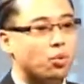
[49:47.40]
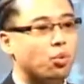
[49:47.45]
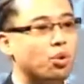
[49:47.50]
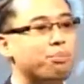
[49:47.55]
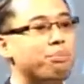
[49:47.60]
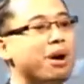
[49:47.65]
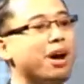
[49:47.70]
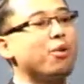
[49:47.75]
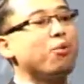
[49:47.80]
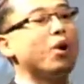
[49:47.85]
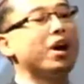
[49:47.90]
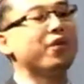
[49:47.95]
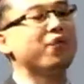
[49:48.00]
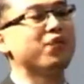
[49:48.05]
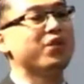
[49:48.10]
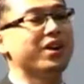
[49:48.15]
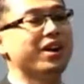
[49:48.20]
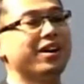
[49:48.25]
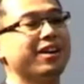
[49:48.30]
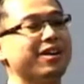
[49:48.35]
When my
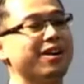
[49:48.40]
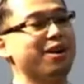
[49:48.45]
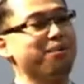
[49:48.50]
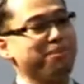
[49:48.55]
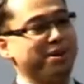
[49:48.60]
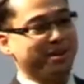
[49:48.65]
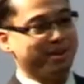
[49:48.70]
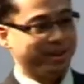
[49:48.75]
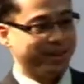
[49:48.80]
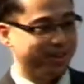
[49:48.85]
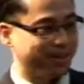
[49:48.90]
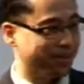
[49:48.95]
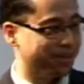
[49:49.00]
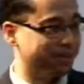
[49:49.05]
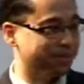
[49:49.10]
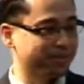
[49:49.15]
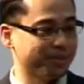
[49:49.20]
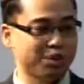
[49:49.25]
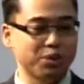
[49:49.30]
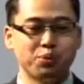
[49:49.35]
wife and I got married,
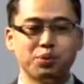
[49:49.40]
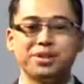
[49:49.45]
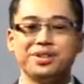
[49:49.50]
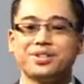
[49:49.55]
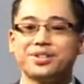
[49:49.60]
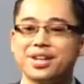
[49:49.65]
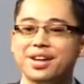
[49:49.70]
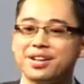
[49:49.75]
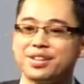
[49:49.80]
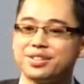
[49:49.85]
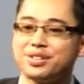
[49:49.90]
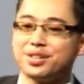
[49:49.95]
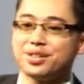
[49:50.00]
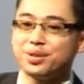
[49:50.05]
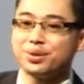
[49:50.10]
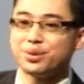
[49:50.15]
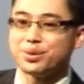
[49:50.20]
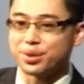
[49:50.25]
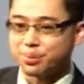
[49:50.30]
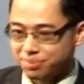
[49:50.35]
we decided to
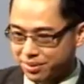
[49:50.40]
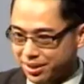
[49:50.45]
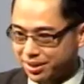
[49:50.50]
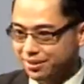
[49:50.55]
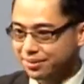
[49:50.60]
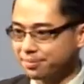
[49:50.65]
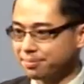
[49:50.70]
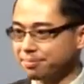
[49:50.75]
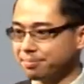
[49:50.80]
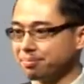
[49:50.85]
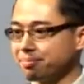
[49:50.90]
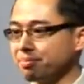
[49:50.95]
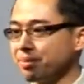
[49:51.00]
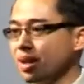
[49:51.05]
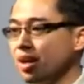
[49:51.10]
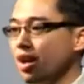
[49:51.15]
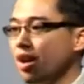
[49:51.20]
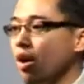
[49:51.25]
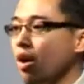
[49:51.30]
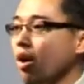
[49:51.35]
do something.
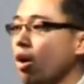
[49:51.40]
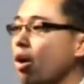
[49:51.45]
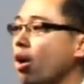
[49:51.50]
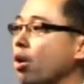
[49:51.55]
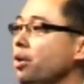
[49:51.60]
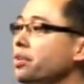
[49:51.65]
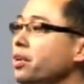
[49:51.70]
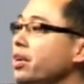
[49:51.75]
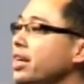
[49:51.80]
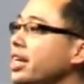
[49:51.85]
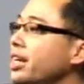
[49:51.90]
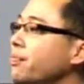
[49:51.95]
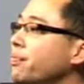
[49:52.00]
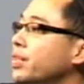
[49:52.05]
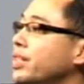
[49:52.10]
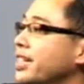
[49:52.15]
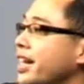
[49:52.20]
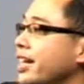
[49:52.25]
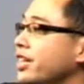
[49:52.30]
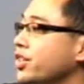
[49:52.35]
On our
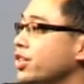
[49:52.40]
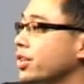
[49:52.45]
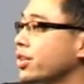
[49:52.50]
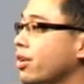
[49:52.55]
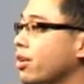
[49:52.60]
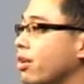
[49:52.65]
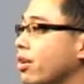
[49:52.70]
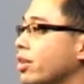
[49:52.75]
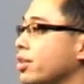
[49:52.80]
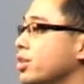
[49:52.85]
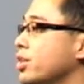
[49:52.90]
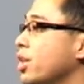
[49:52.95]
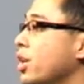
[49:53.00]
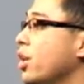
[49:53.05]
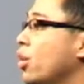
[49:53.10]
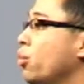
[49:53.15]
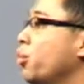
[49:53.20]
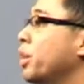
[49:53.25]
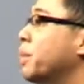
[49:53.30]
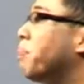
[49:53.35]
invitation cards,
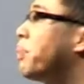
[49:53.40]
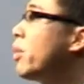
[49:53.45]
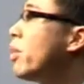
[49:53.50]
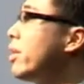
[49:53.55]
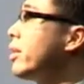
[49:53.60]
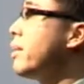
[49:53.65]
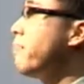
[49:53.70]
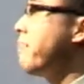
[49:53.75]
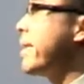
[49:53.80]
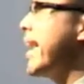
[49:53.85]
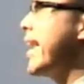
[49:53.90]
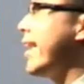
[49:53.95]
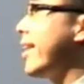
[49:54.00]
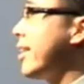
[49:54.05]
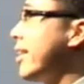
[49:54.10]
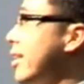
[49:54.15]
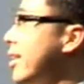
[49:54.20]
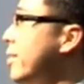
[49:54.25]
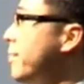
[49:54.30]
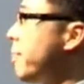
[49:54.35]
we put on the
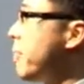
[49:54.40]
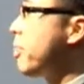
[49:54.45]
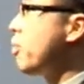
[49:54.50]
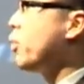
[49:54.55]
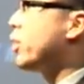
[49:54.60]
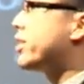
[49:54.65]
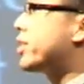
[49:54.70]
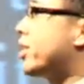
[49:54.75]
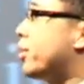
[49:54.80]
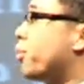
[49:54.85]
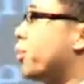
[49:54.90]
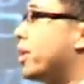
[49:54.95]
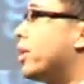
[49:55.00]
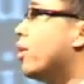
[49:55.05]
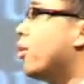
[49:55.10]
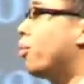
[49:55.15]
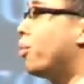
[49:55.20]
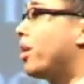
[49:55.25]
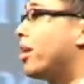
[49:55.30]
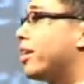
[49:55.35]
back, we said, we
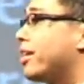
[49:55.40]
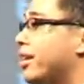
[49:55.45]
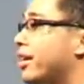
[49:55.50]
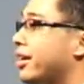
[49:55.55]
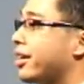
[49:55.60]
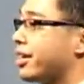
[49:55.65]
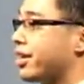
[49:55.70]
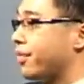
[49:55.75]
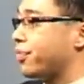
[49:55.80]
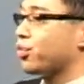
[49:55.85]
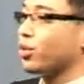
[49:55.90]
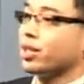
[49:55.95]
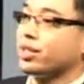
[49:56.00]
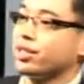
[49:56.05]
don't want a gift